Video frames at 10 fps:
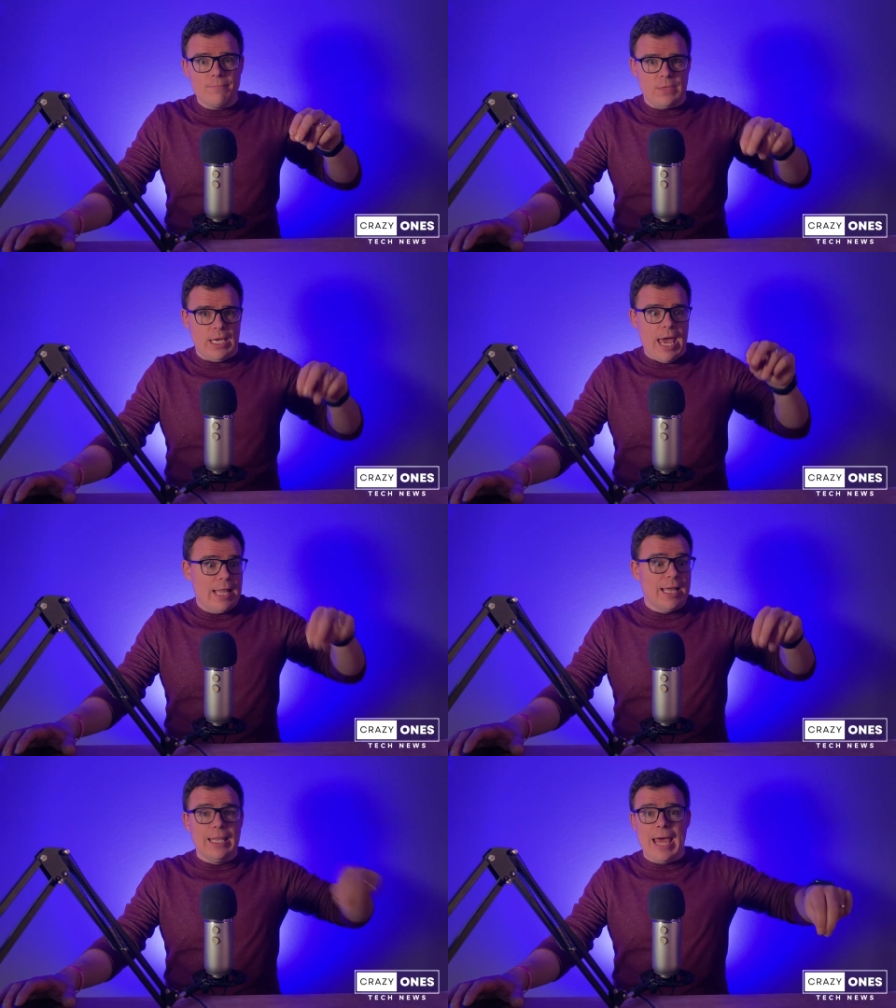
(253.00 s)
the
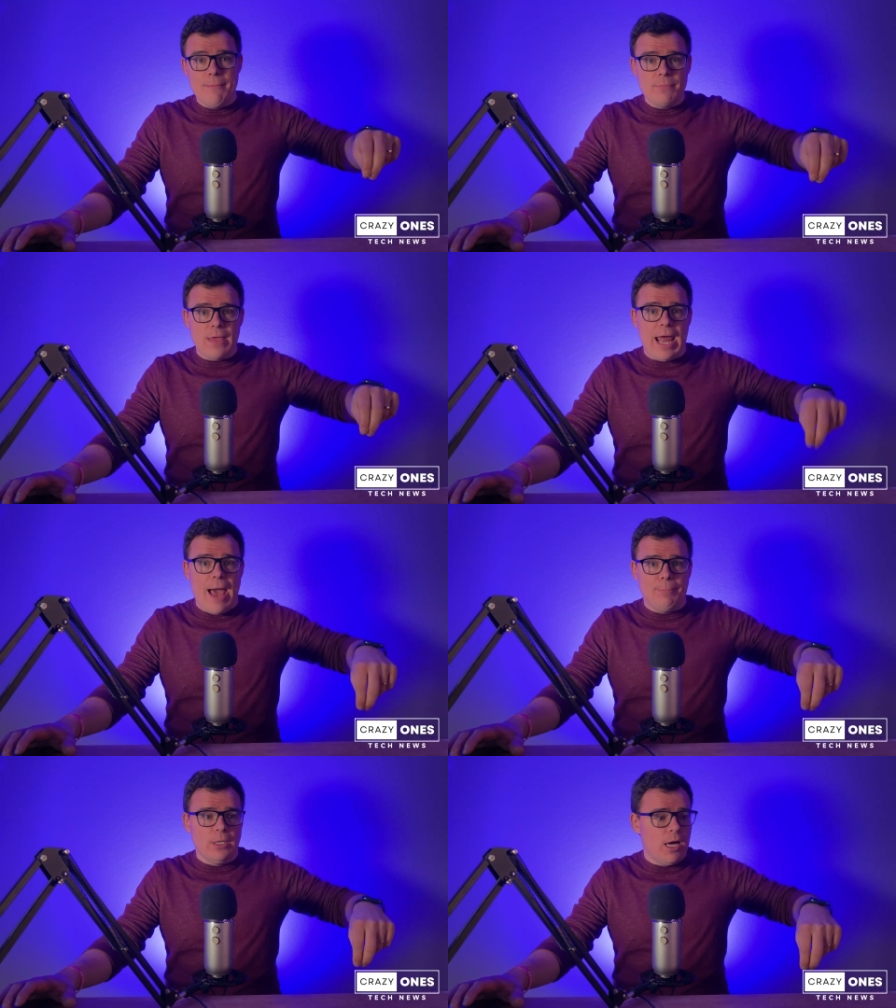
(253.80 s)
LLM that
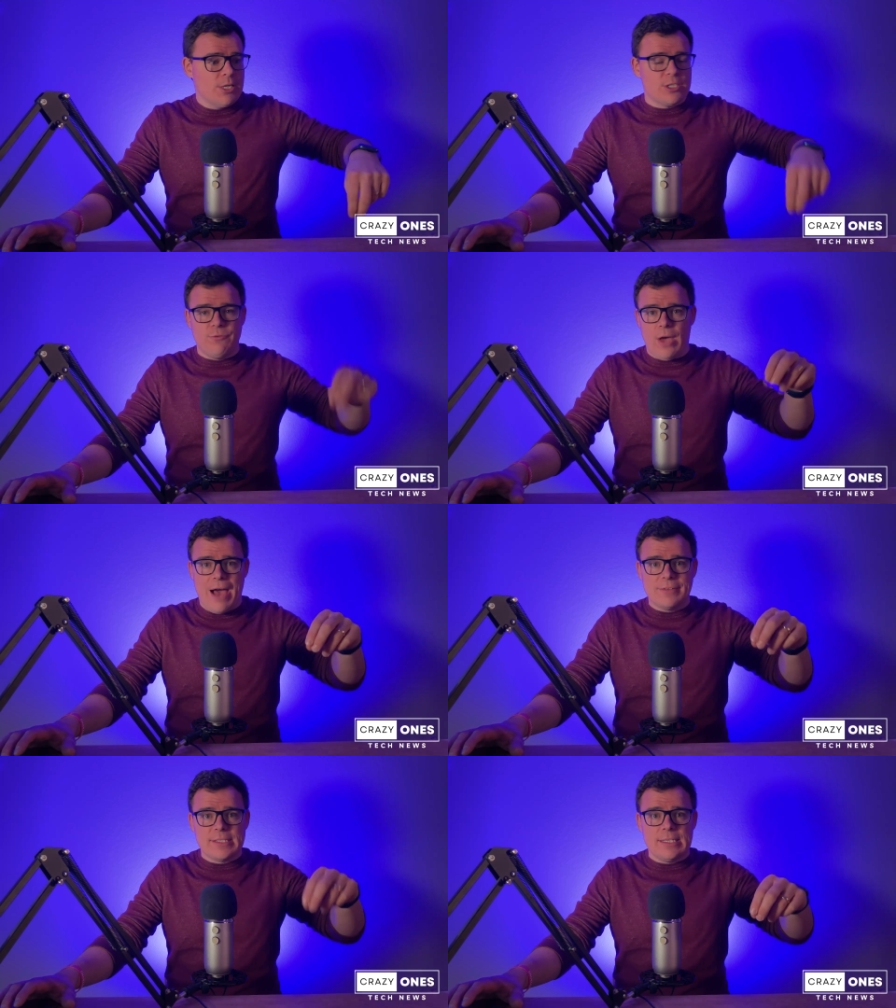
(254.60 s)
Apple launched, if you
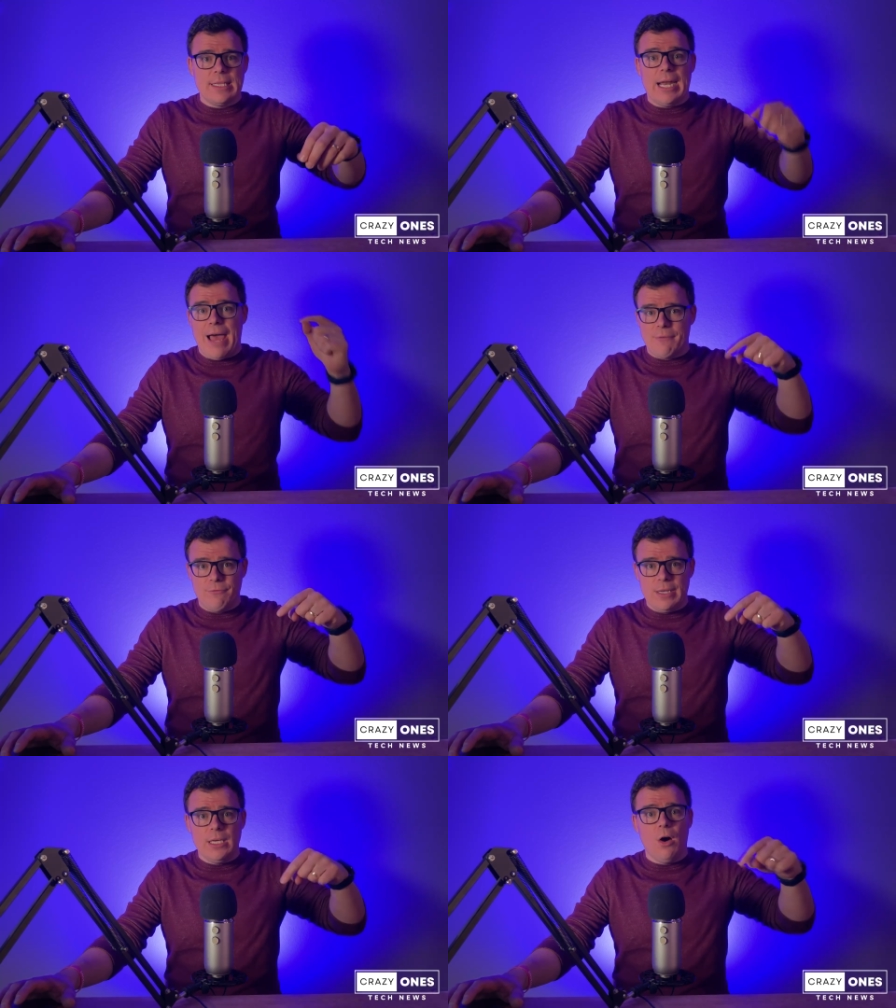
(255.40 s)
haven't seen that, I have a
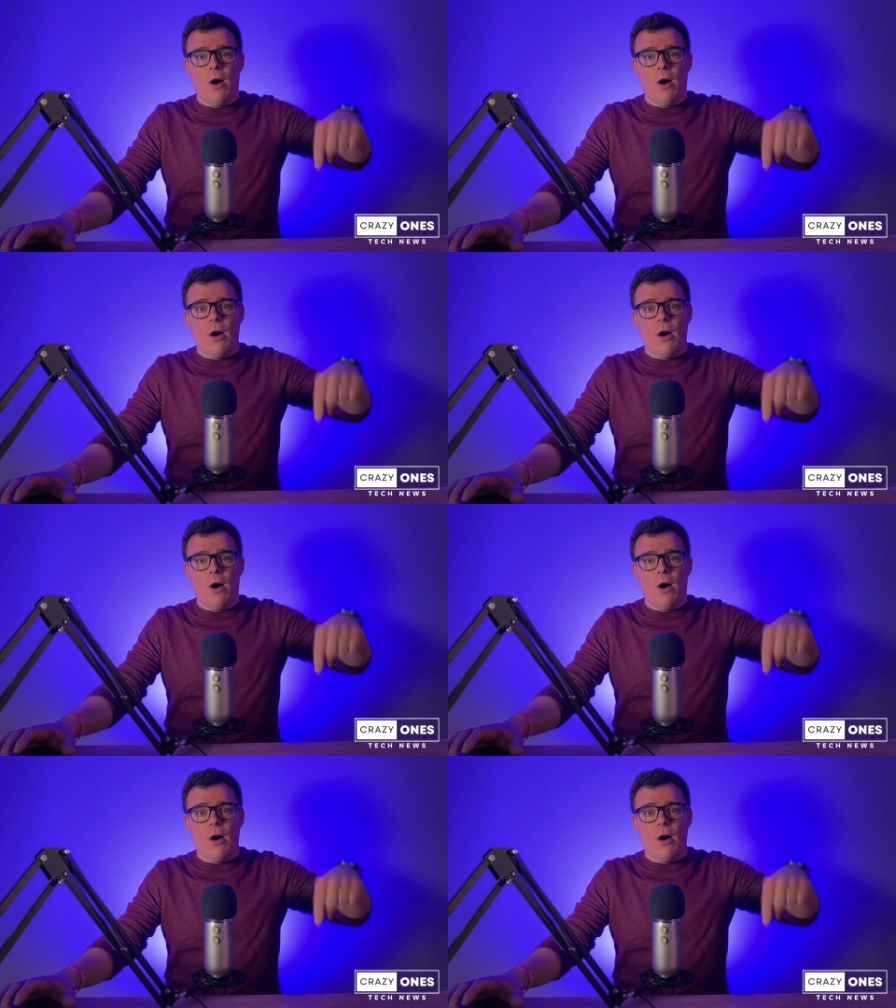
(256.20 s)
video.